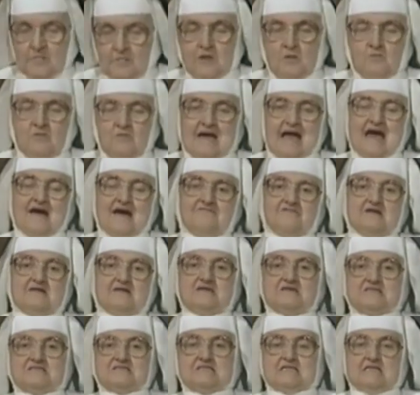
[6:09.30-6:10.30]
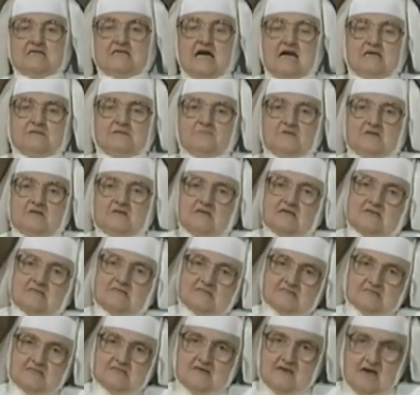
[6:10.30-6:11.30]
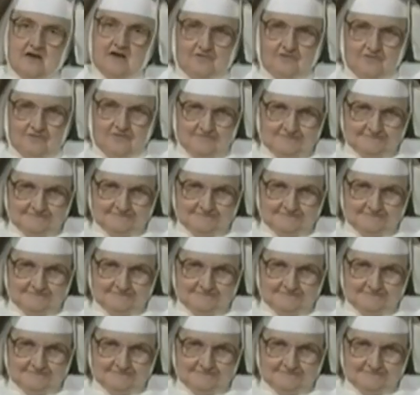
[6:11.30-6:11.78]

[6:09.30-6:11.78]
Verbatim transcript: We have with us tonight Maria Saraco,